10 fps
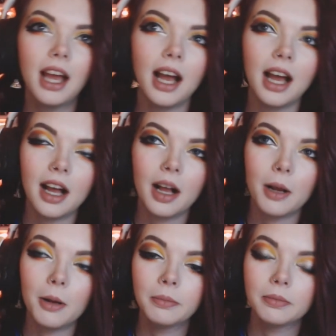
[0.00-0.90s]

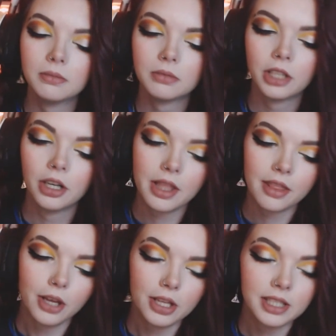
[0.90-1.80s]
Current
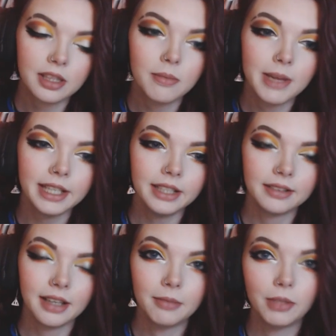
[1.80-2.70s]
thoughts at the minute,
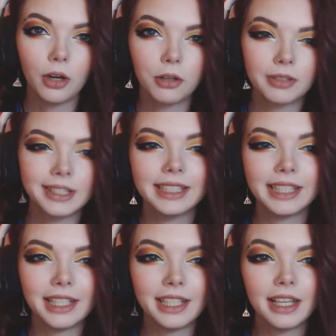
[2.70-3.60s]
I'm not
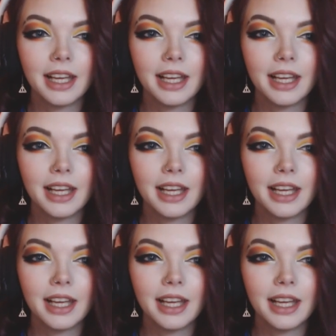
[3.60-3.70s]
really